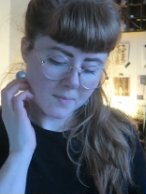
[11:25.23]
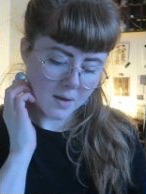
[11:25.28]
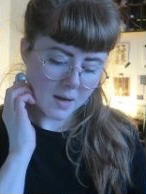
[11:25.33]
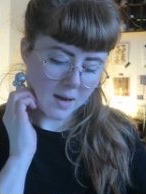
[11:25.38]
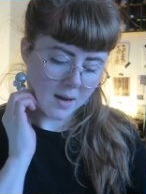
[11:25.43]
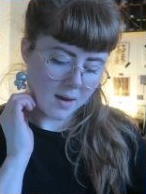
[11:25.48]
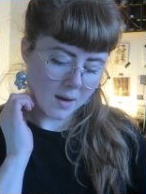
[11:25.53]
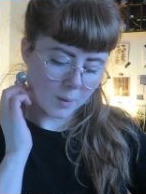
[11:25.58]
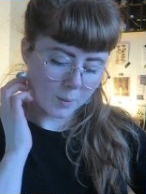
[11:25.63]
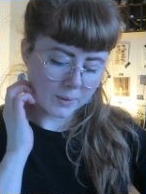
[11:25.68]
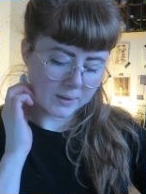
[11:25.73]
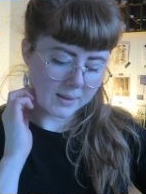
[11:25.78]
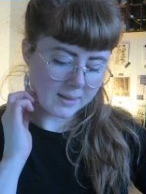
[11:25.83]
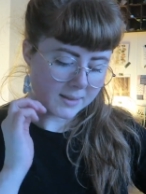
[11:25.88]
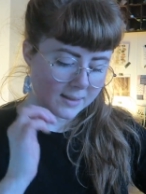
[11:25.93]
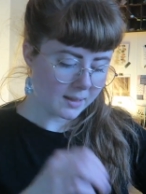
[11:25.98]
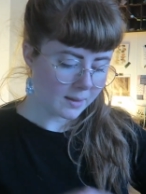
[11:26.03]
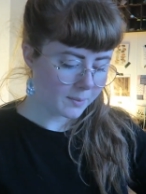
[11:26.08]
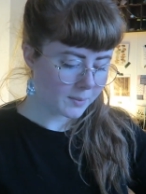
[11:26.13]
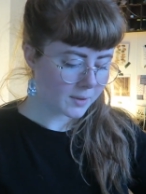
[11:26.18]
When the
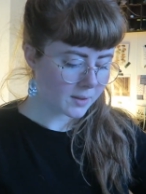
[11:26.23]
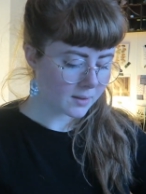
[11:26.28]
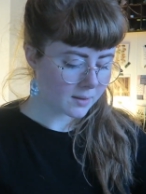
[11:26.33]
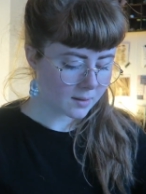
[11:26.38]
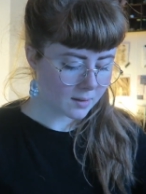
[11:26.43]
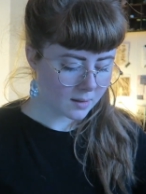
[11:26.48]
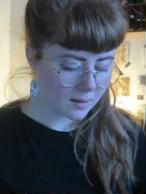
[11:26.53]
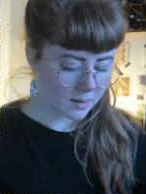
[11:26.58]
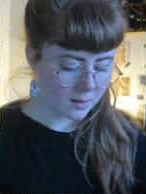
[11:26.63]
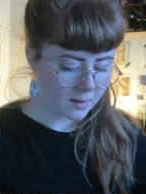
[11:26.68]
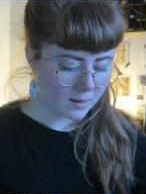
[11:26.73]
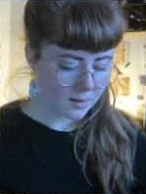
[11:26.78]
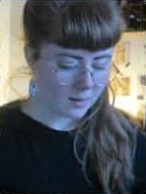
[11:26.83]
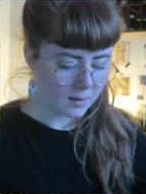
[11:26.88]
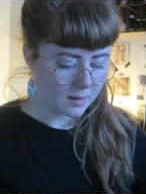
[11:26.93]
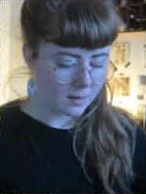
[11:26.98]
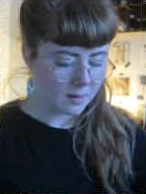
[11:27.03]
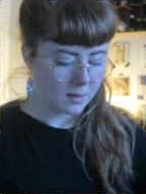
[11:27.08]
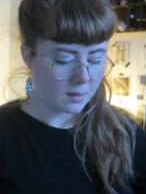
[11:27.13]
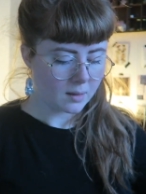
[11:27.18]
seams
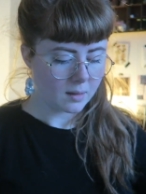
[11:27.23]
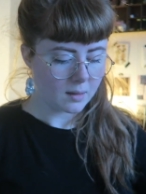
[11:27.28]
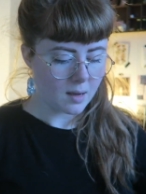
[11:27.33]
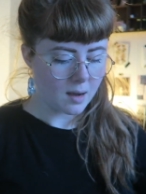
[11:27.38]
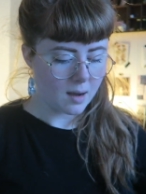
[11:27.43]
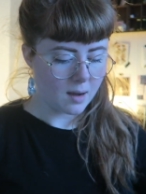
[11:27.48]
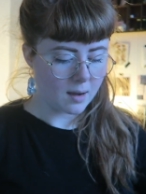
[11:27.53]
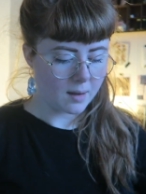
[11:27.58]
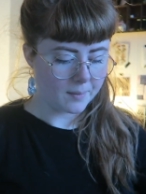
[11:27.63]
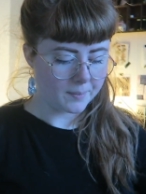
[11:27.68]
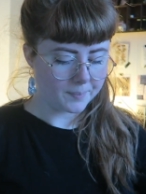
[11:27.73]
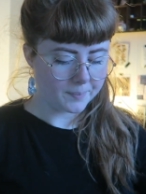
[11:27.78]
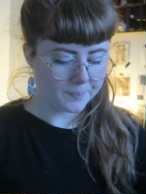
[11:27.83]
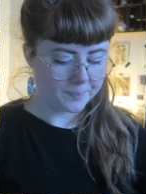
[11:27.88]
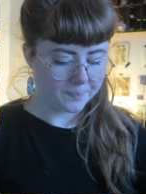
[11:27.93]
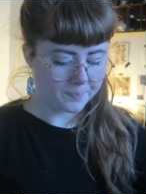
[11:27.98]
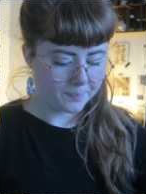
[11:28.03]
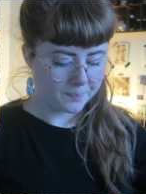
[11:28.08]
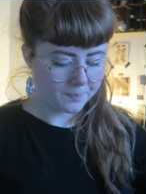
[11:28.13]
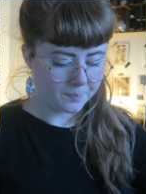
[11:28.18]

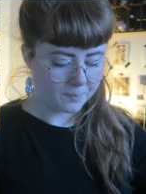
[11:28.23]
are